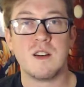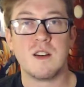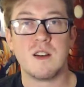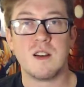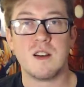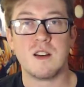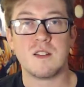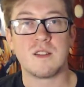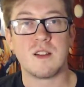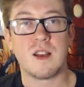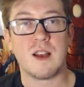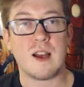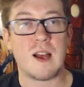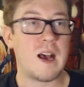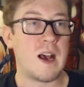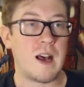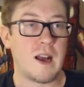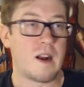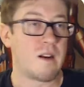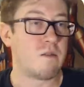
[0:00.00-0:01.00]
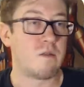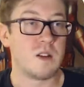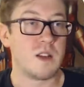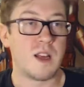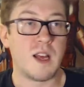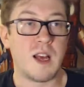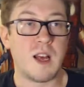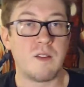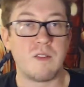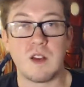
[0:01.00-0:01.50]
And he's like, I don't really
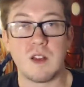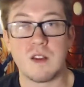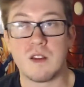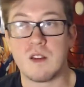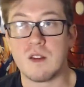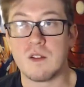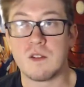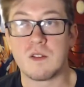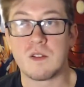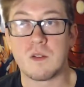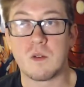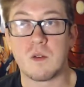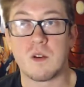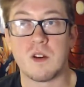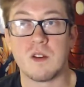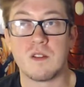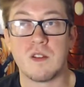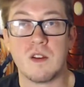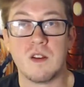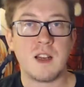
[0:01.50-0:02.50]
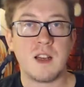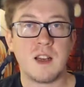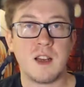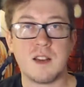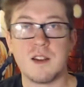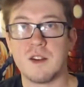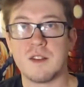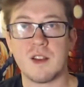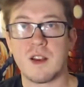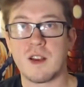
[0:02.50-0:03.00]
have any of those stories. And
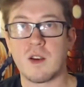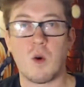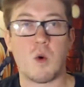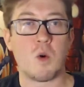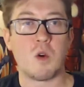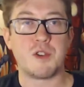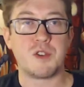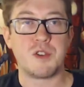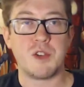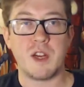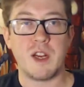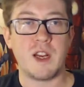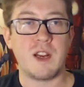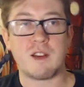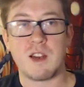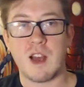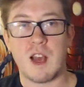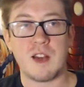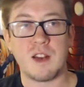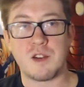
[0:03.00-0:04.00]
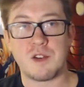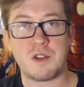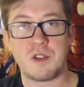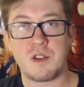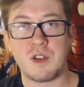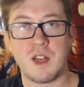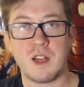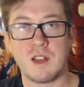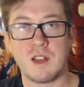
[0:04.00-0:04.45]
there's, orgy kind of shit.